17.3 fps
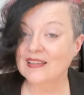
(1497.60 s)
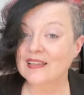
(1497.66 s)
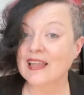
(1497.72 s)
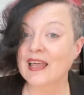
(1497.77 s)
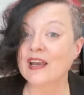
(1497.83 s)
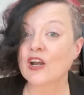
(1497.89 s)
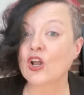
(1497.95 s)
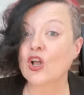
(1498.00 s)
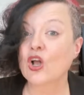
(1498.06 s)

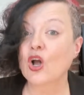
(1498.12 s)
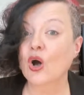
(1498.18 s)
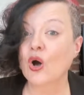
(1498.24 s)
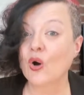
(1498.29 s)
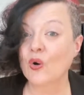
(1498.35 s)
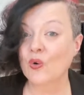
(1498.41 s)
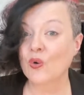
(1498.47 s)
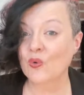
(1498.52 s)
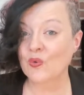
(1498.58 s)
let it
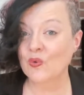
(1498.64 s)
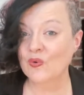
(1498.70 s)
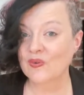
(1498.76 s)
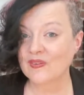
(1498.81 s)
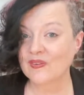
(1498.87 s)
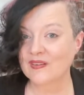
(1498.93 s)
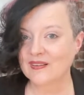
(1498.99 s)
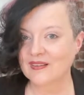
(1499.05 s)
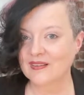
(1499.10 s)
go,
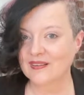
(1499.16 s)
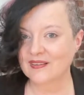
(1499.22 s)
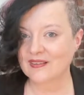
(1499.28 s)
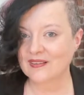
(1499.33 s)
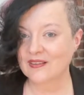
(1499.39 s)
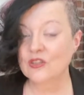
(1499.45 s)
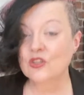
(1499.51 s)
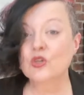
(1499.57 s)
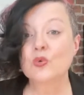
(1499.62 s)

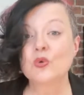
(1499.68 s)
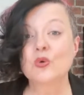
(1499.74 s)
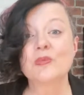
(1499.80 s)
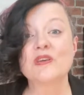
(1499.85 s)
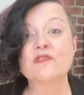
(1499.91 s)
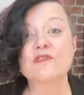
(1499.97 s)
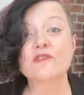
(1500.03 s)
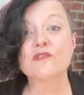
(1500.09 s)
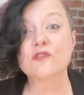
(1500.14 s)
you will
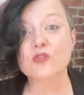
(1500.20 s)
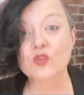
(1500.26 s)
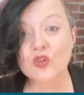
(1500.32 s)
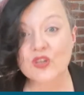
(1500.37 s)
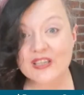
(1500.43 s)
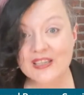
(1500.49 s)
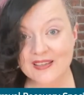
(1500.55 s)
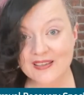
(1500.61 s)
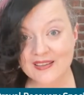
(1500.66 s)
be
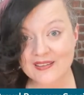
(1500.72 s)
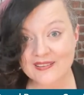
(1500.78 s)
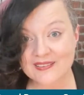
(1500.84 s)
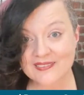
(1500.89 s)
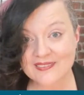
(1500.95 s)
free.